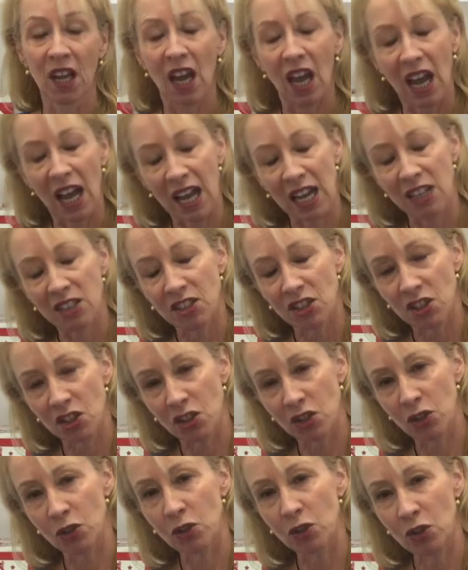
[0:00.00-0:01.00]
How
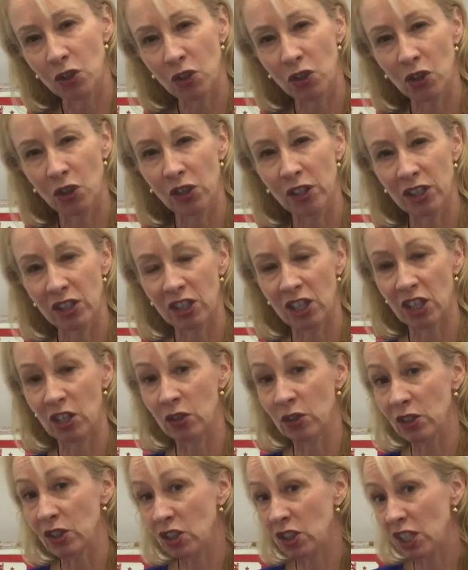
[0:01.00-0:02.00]
soon do you notice that
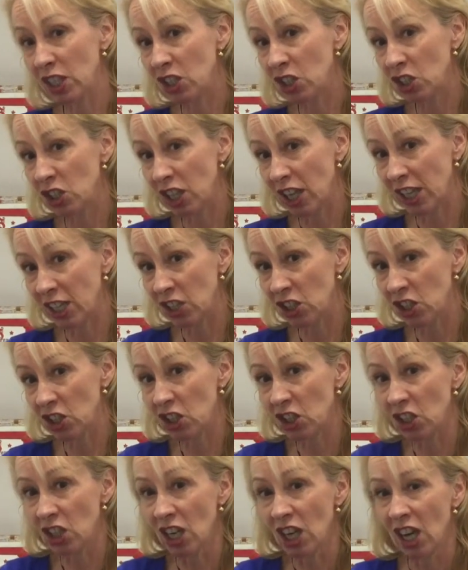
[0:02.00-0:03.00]
your skin
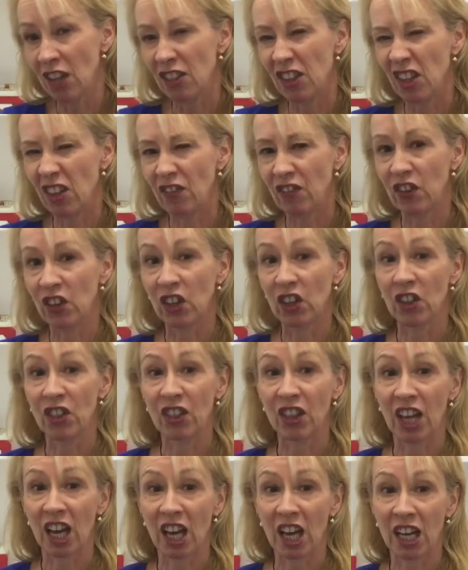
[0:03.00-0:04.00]
changes, that you feel
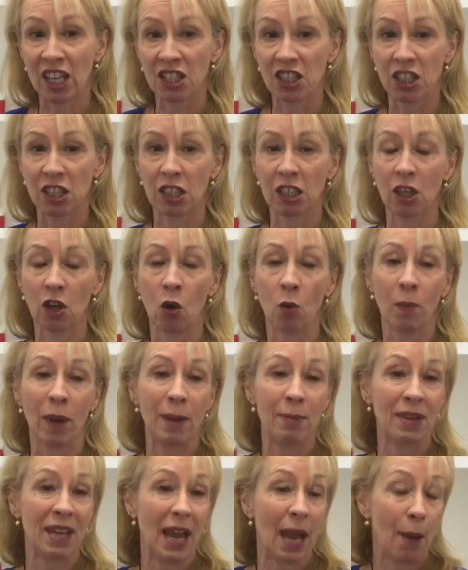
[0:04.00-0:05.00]
lethargic or
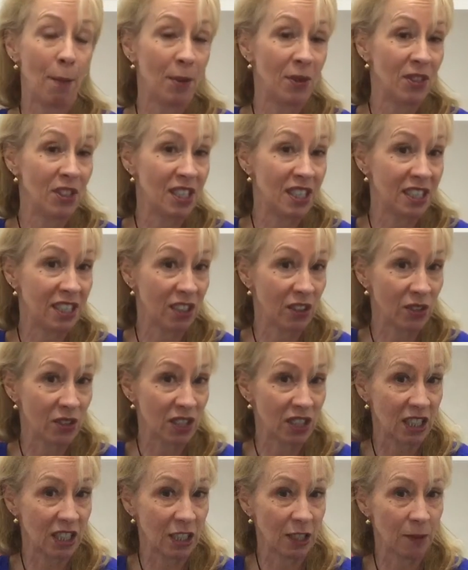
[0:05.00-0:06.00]
maybe apathy
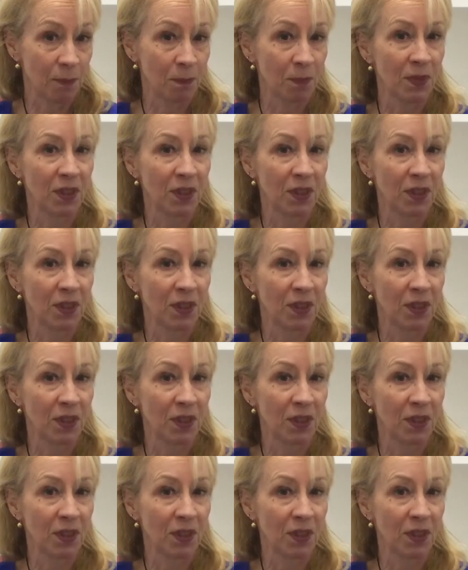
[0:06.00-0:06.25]
settles in?